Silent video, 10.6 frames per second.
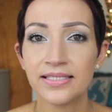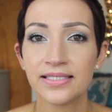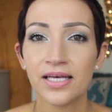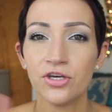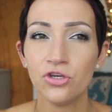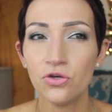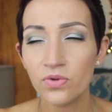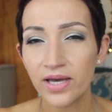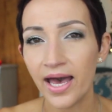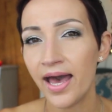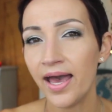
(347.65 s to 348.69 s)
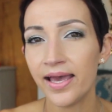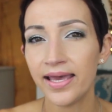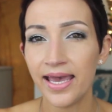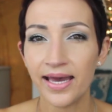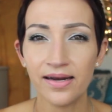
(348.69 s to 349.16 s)
It's a U K,
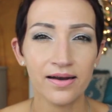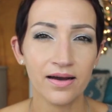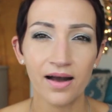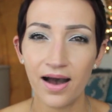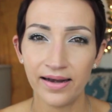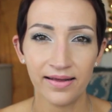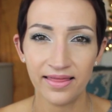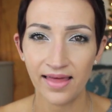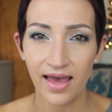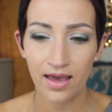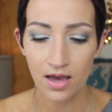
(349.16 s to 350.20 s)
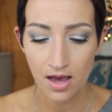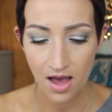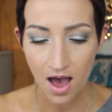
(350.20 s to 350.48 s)
Canada kind of thing.